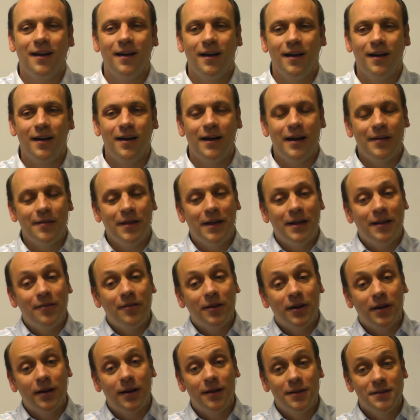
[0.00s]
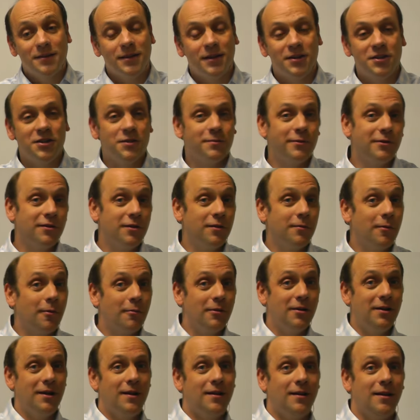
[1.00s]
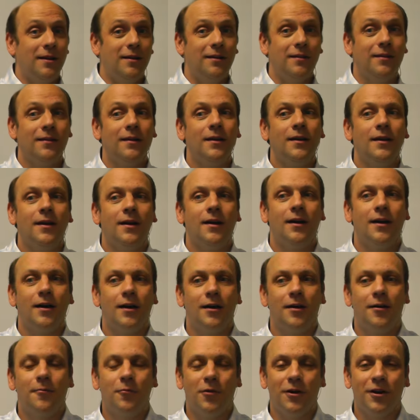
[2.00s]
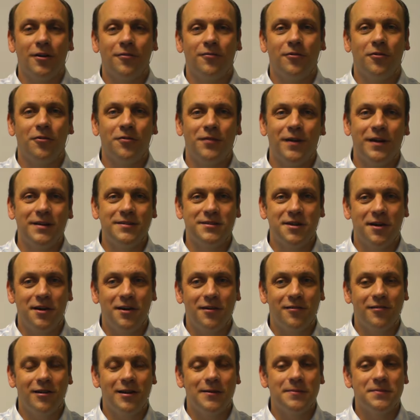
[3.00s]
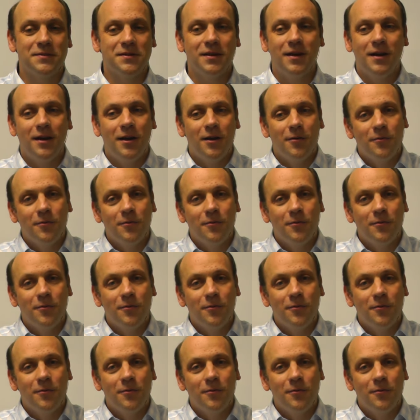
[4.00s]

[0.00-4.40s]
And then in the class sessions, we'll do what we did in 104 phase diagrams.